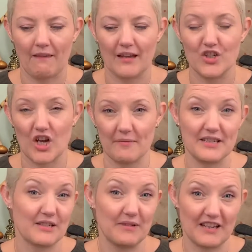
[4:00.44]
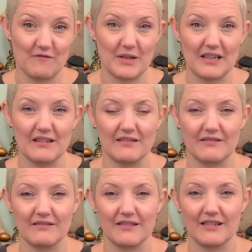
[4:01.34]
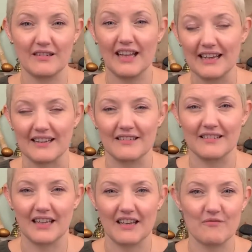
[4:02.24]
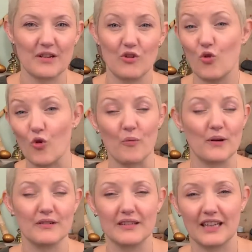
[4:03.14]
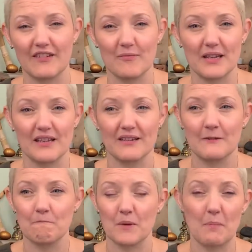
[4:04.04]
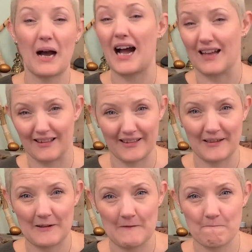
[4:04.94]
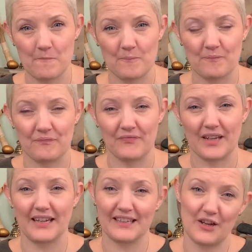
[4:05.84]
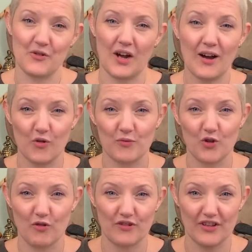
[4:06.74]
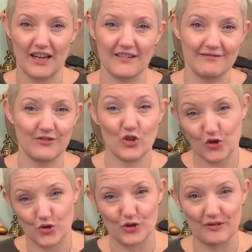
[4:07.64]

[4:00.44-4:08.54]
Shamanism gave me a light, it gave me a hope, it gave me a path, and now I hope to offer that to you.